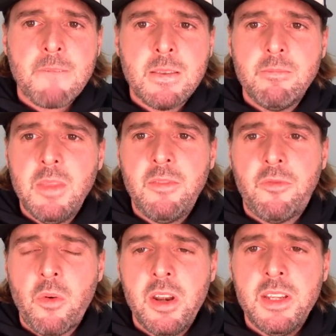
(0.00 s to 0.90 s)
mid
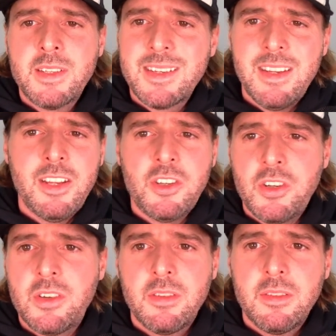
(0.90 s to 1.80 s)
40s
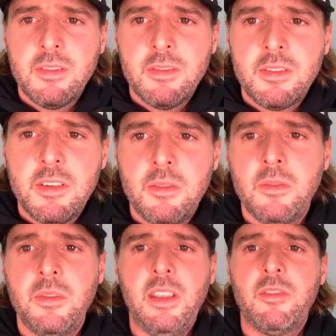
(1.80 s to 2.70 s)
ish
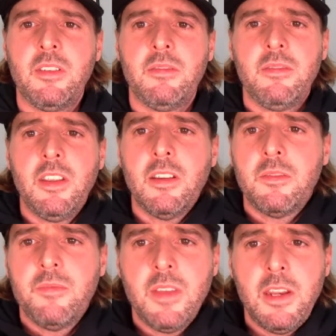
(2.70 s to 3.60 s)
to even
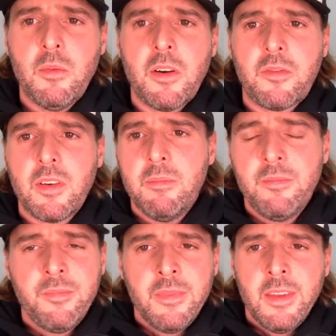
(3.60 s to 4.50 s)
anywhere from
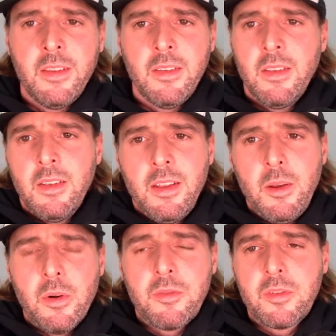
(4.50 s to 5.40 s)

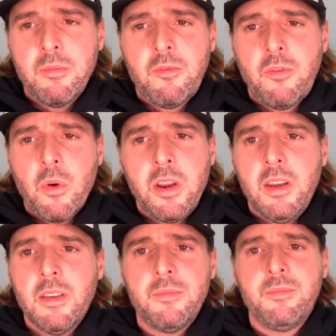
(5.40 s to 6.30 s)
40
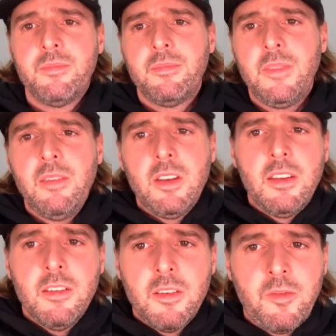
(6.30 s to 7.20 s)
to even
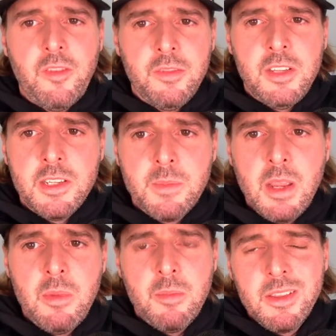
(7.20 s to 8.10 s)
into their 50s
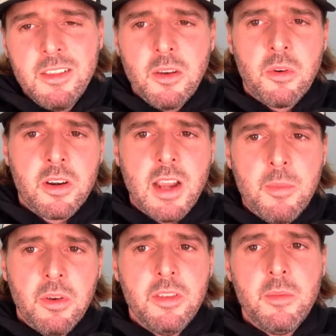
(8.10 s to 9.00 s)
maybe. But then there were a
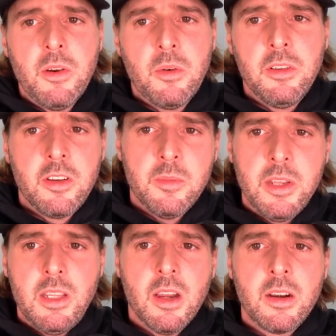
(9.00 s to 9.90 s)
couple of them who were a little
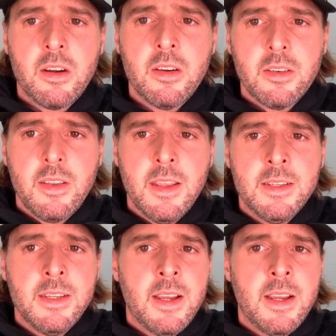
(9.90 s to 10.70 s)
bit younger, and